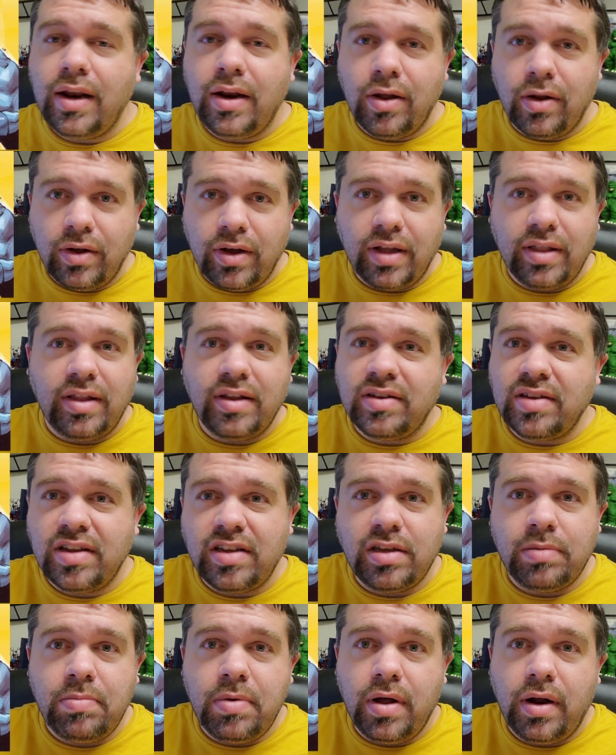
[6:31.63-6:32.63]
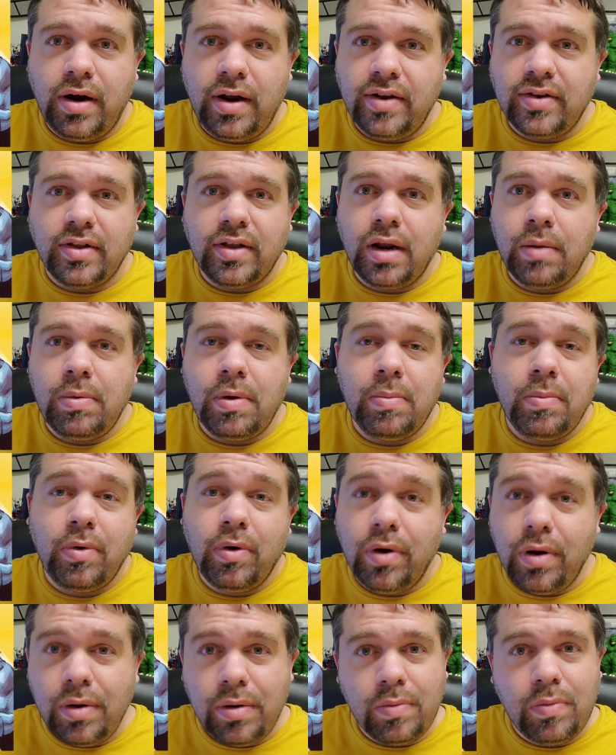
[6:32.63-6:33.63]
he'll get the sensibilities a little bit
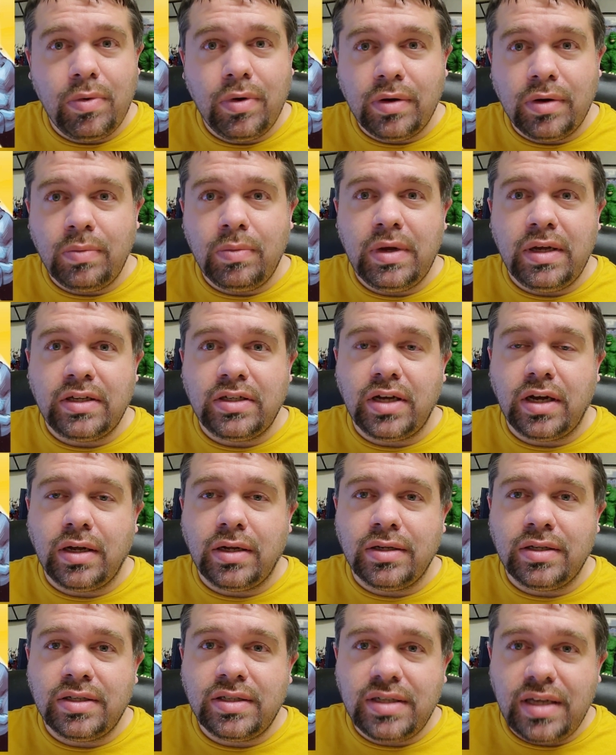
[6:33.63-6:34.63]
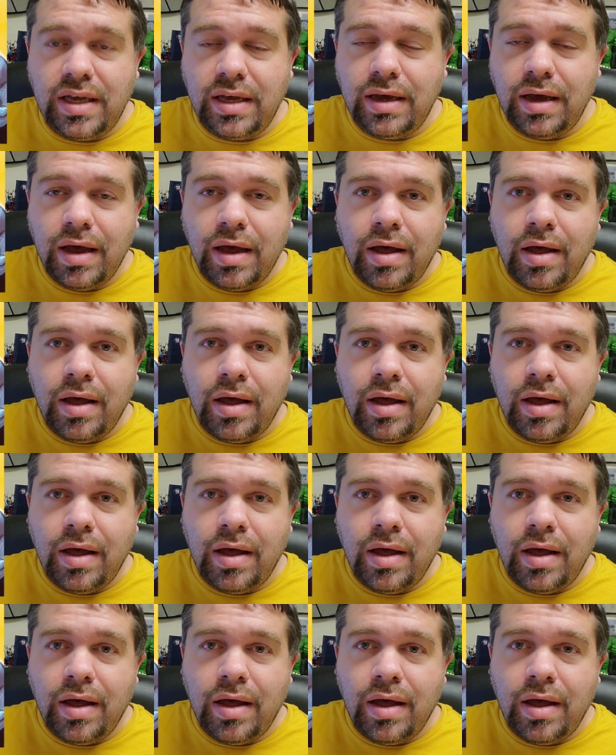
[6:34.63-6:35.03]
more. Well, we shall see.